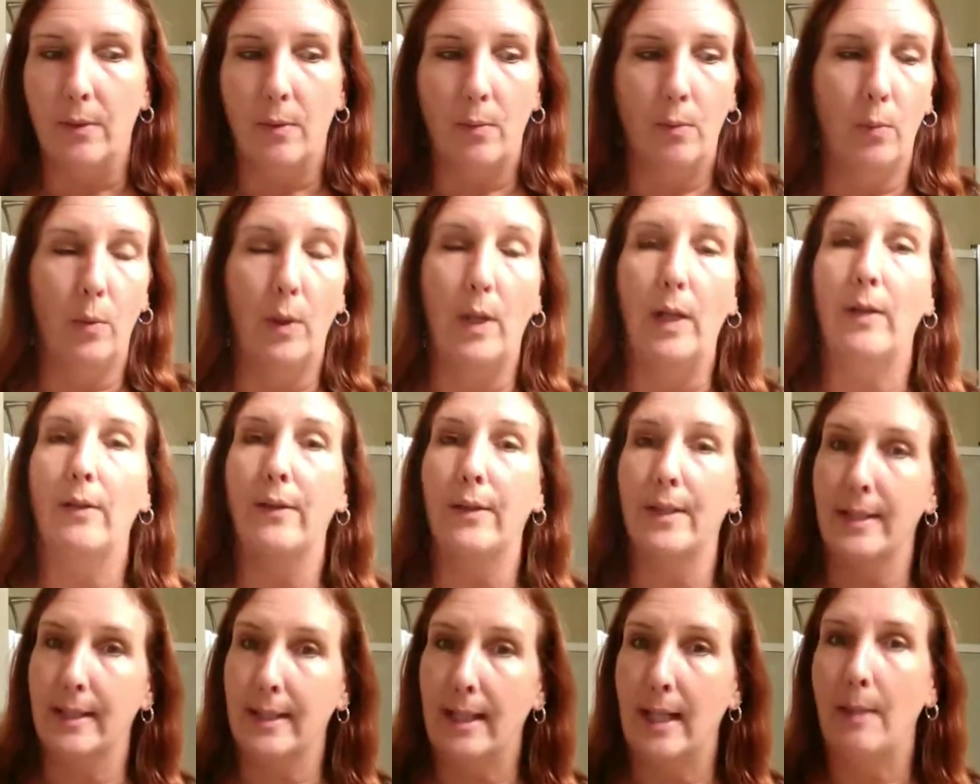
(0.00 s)
Well,
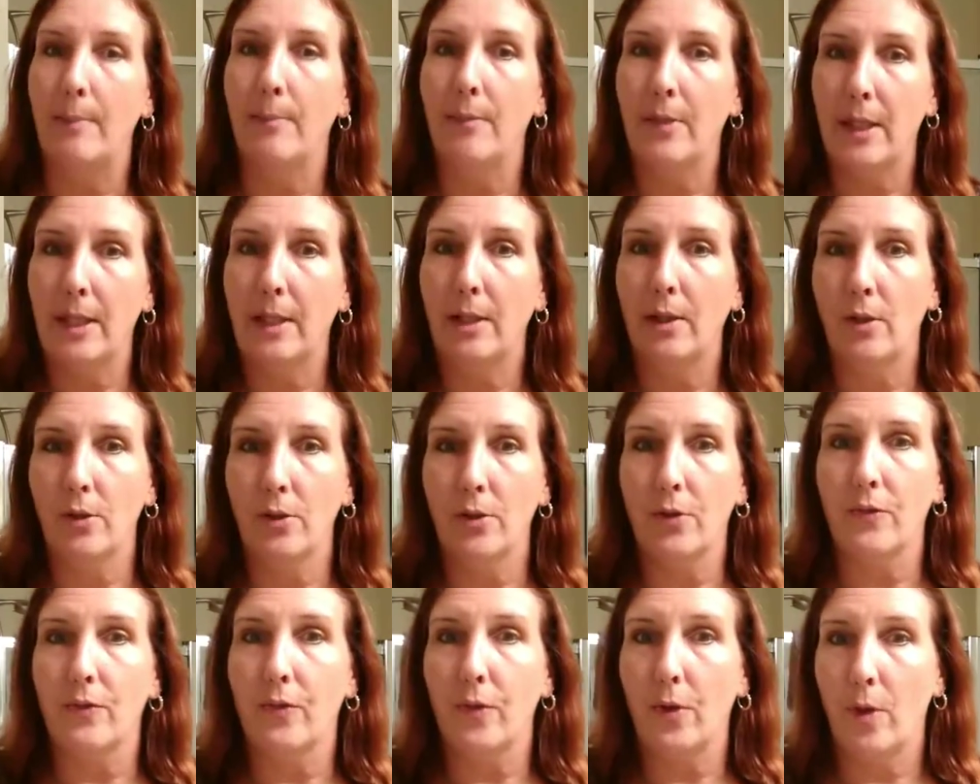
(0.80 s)
the same thing
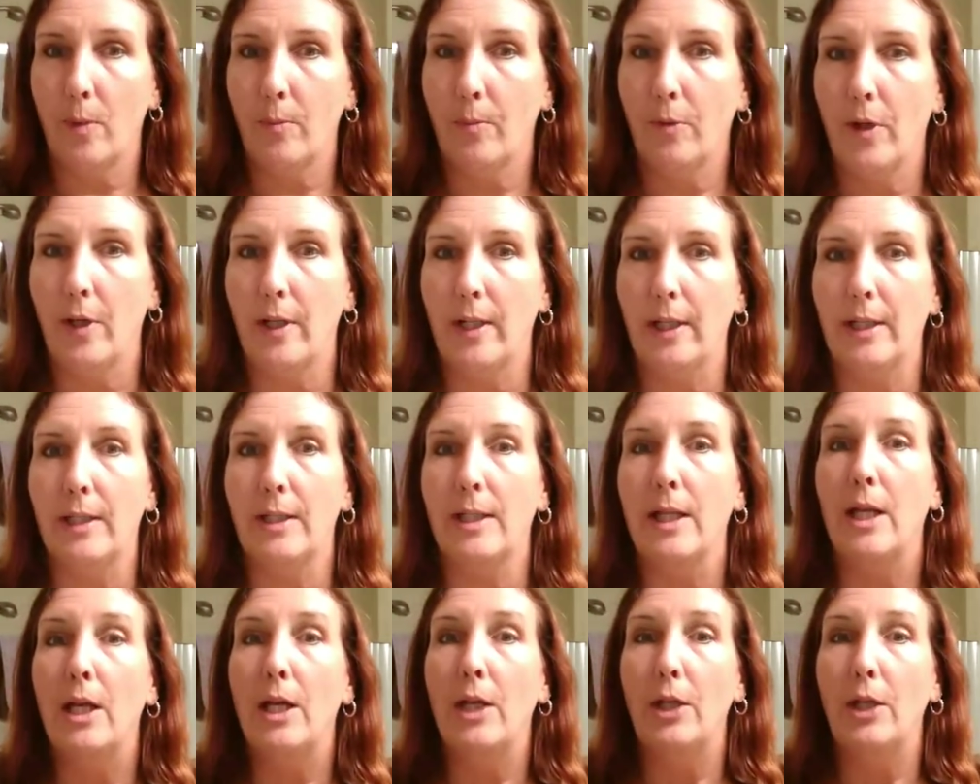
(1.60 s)
goes for our products.